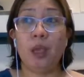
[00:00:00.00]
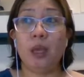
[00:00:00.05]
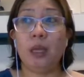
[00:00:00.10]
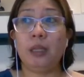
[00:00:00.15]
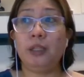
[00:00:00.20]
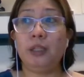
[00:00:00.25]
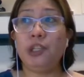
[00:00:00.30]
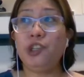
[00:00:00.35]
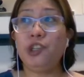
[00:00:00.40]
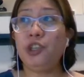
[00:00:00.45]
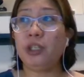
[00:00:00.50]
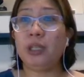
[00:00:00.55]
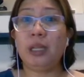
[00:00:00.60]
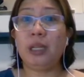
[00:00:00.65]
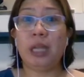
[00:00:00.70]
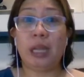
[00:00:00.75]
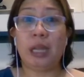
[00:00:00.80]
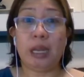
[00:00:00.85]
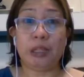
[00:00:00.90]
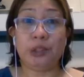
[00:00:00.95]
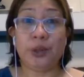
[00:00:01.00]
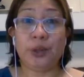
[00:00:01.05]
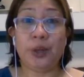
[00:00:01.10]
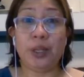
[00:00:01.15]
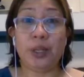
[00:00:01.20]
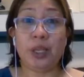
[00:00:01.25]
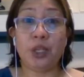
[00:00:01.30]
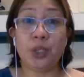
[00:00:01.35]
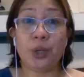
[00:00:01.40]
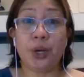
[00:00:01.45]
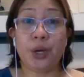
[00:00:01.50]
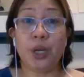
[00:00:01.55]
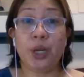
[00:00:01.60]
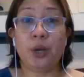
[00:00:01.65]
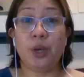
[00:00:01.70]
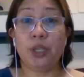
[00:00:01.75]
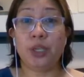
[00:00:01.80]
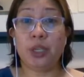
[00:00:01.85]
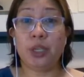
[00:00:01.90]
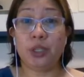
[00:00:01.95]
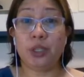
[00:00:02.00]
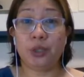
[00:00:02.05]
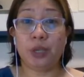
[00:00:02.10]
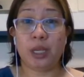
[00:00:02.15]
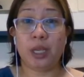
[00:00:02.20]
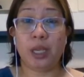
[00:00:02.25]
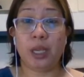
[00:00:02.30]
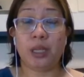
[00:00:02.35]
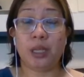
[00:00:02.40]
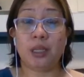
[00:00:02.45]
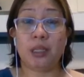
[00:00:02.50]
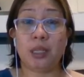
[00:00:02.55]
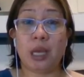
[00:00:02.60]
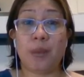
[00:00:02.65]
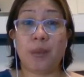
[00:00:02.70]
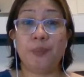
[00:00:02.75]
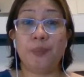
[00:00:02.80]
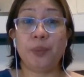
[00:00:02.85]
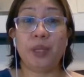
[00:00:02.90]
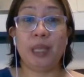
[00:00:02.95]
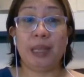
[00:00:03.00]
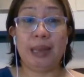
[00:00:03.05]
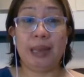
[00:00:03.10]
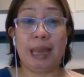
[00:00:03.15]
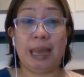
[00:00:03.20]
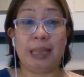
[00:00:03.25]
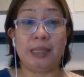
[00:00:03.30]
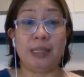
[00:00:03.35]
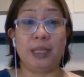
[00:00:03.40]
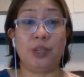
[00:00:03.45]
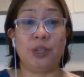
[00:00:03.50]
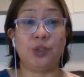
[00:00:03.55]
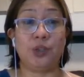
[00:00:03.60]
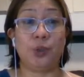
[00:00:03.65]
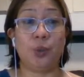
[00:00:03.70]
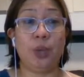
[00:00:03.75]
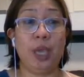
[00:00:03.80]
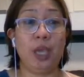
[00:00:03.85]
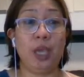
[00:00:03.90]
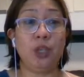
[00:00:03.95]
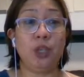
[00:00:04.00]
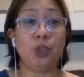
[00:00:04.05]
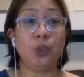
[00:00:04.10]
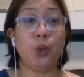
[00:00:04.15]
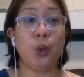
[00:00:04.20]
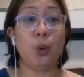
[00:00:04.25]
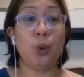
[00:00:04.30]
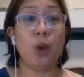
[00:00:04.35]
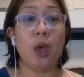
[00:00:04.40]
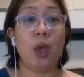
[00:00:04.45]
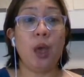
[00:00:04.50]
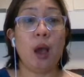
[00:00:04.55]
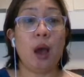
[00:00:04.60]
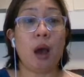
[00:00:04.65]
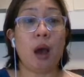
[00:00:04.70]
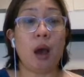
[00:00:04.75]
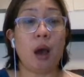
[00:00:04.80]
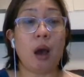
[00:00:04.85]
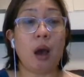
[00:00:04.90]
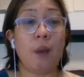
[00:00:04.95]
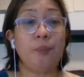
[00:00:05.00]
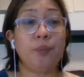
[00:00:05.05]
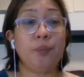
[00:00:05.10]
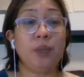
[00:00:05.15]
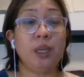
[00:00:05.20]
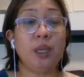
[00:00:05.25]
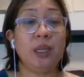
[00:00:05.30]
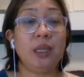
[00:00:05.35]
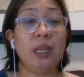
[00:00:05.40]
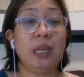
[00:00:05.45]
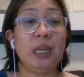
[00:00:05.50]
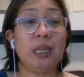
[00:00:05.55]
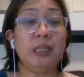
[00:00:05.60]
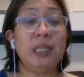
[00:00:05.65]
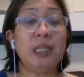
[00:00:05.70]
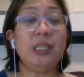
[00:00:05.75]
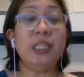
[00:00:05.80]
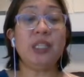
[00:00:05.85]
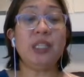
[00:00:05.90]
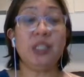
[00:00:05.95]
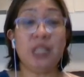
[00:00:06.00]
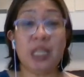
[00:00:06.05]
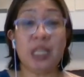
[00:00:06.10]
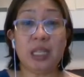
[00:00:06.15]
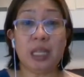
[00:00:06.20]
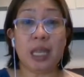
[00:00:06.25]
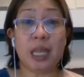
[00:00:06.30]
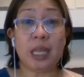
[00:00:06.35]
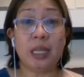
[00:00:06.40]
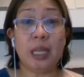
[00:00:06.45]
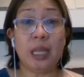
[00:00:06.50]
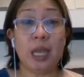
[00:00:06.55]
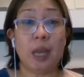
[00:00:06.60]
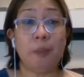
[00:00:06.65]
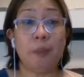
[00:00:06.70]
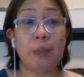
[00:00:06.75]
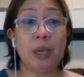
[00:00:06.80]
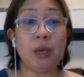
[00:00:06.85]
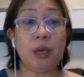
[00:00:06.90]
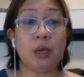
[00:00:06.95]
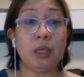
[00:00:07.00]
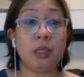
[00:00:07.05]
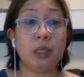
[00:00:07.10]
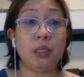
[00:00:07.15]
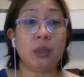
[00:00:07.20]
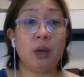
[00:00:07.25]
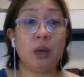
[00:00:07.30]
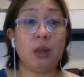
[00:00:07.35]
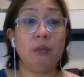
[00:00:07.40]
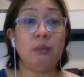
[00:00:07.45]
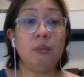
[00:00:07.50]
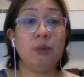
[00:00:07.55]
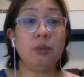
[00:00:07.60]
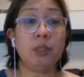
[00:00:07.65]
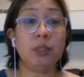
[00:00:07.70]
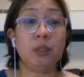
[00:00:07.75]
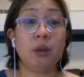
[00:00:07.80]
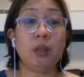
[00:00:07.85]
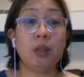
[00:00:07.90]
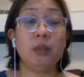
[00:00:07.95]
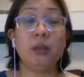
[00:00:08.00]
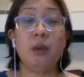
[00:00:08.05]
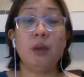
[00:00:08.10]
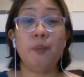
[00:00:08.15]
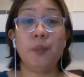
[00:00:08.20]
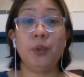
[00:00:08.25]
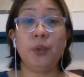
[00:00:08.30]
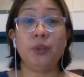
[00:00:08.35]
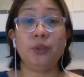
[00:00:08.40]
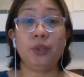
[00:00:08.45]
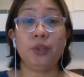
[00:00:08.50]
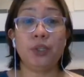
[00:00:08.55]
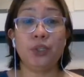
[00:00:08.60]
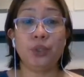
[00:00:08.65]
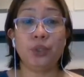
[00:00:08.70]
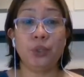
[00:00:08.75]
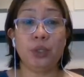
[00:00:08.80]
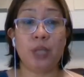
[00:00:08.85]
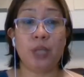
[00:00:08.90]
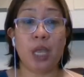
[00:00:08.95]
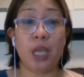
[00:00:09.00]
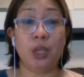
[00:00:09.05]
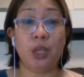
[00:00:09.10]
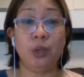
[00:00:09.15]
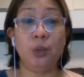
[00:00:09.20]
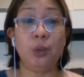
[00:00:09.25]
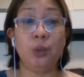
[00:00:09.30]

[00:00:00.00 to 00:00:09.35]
digital electronics or logic circuits classes. Okay, so This is needed because almost all computers today do